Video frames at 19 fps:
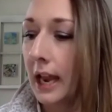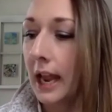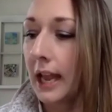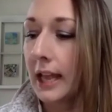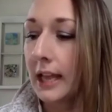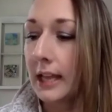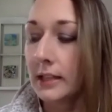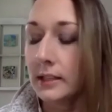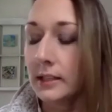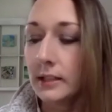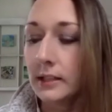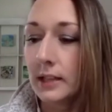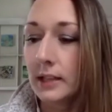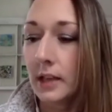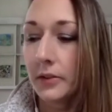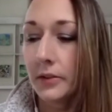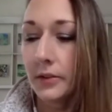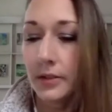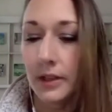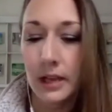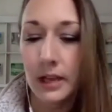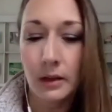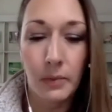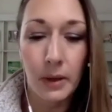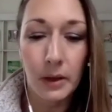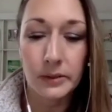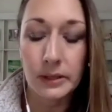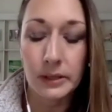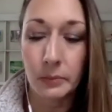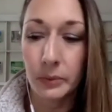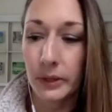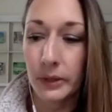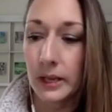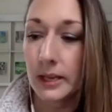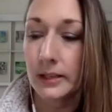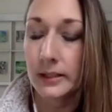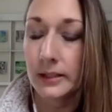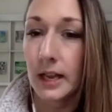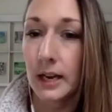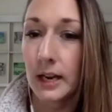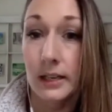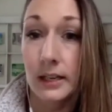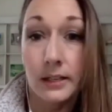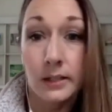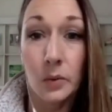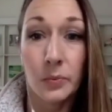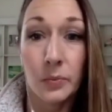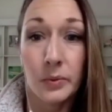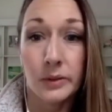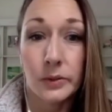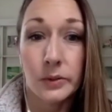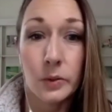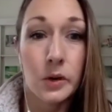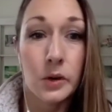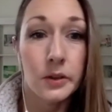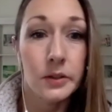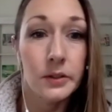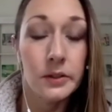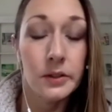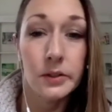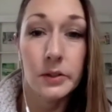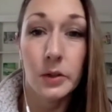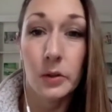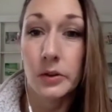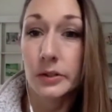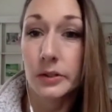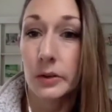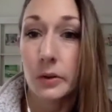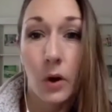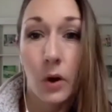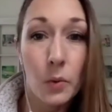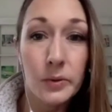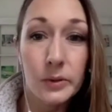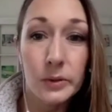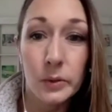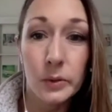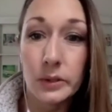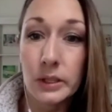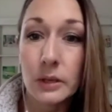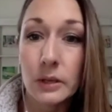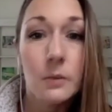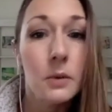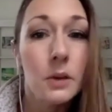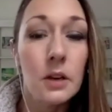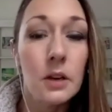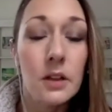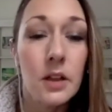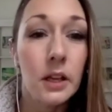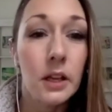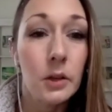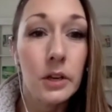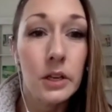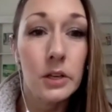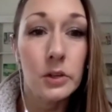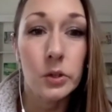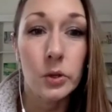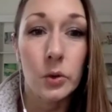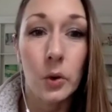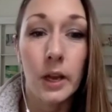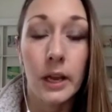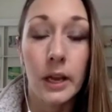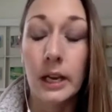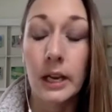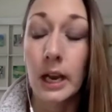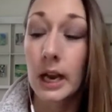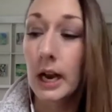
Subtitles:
And the other thing about SimplyE is that it is open source. So there's an open source community that you can join.